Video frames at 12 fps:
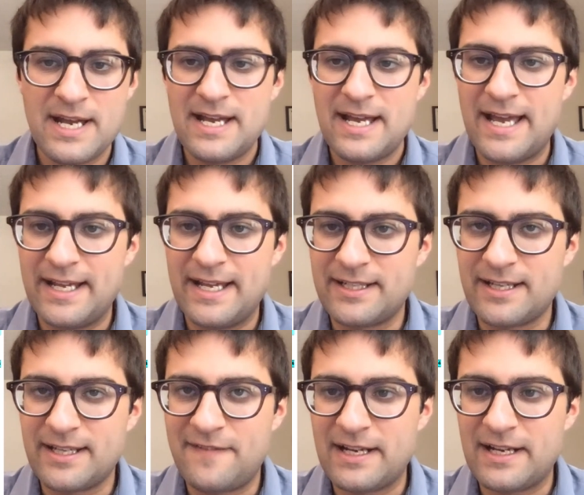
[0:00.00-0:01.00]
And
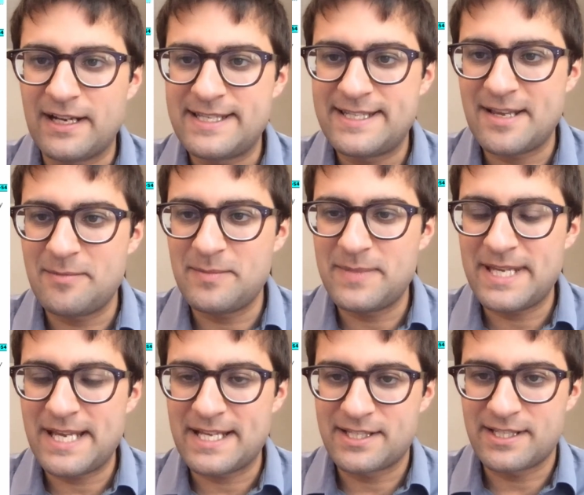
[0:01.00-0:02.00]
finally,
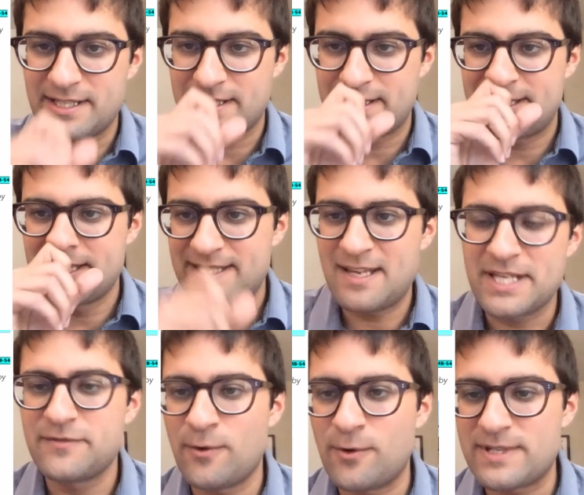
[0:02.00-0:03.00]

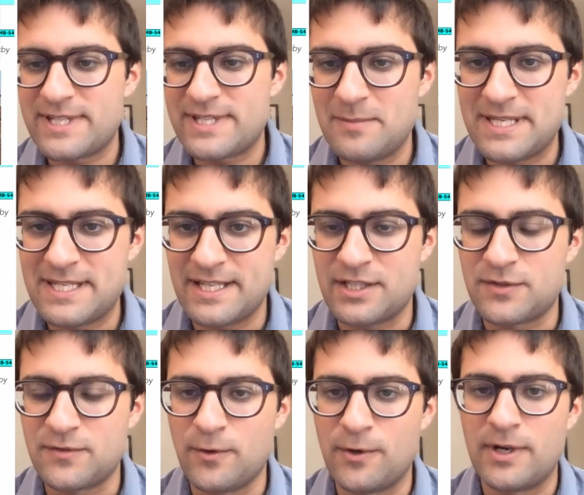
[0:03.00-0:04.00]
CMB-S4 or CMB stage
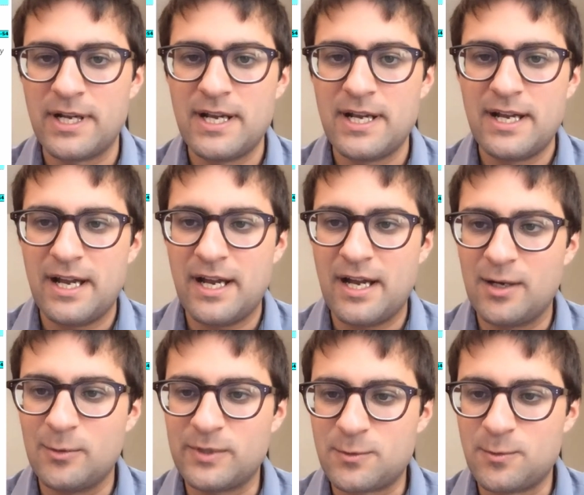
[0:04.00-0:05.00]
4,
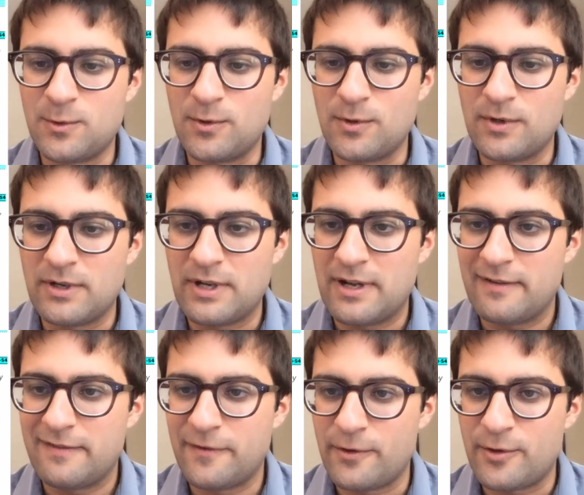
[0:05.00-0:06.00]
which will
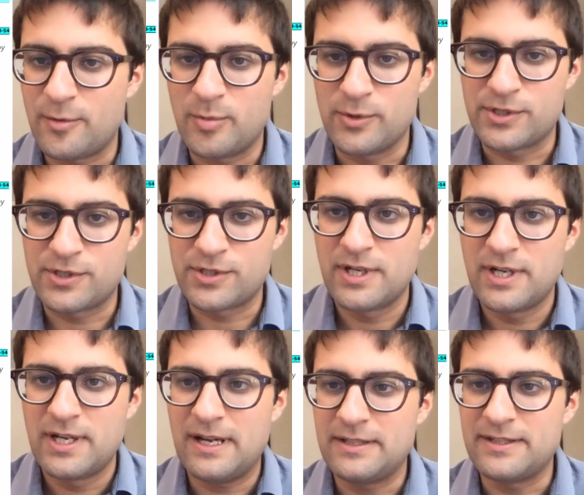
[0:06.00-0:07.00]
further push
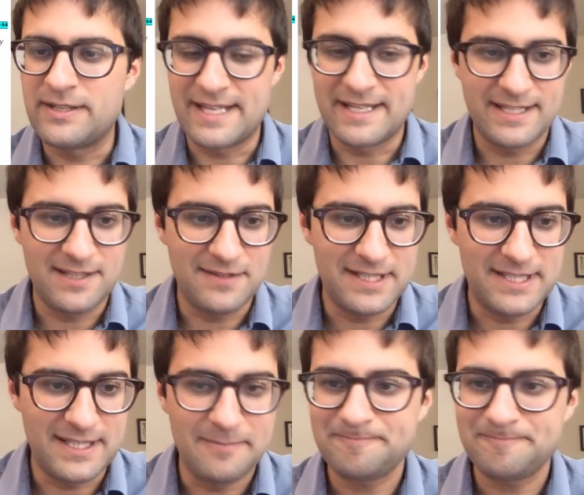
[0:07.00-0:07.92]
the sensitivity.